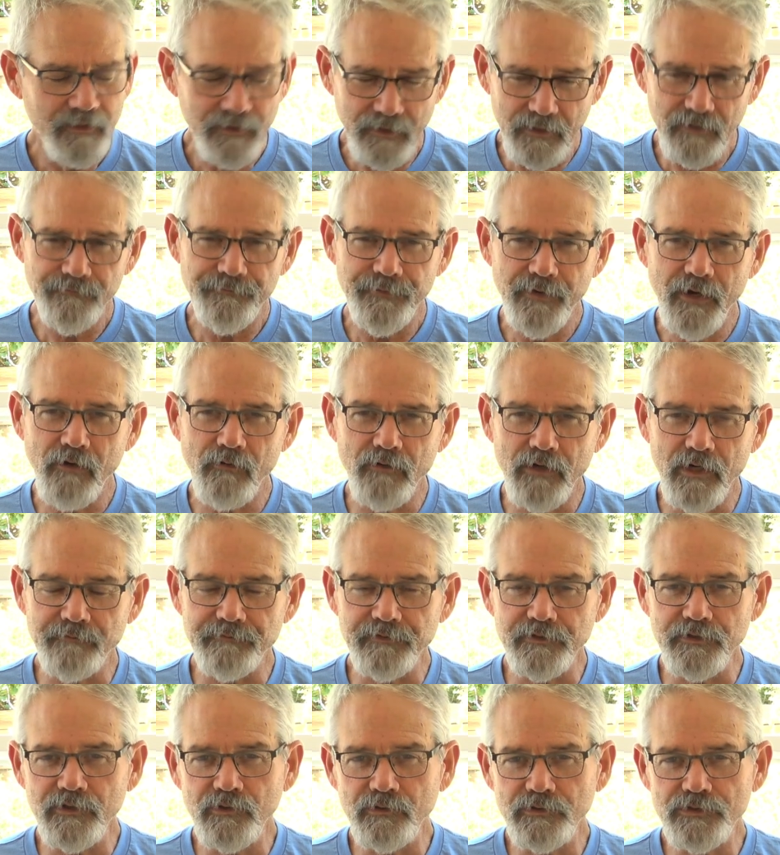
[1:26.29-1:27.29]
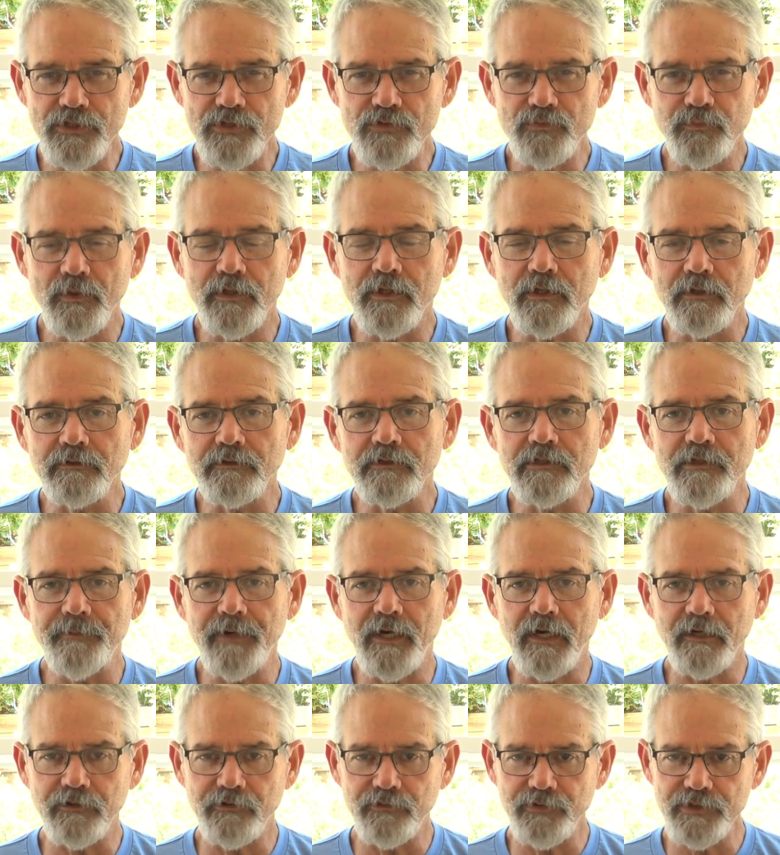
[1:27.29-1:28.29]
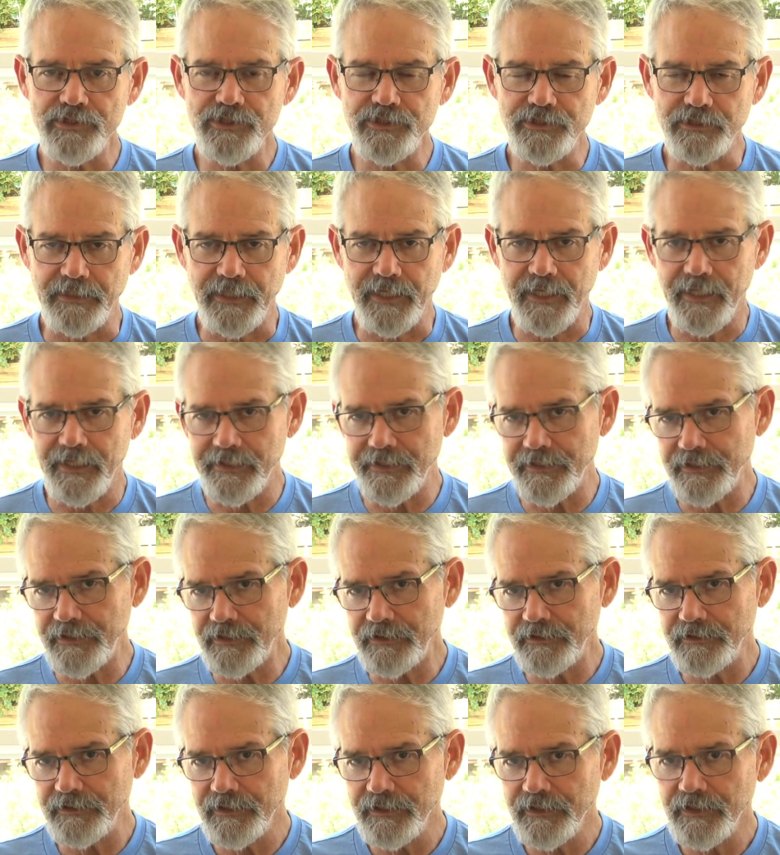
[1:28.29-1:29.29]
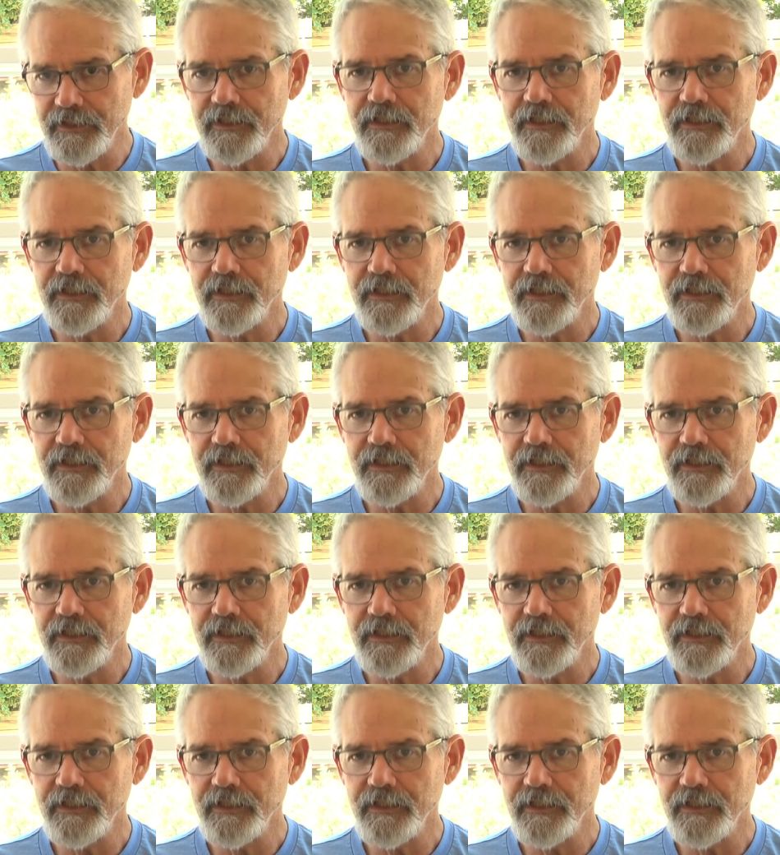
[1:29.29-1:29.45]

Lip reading: If, however, you just want to learn about Christianity,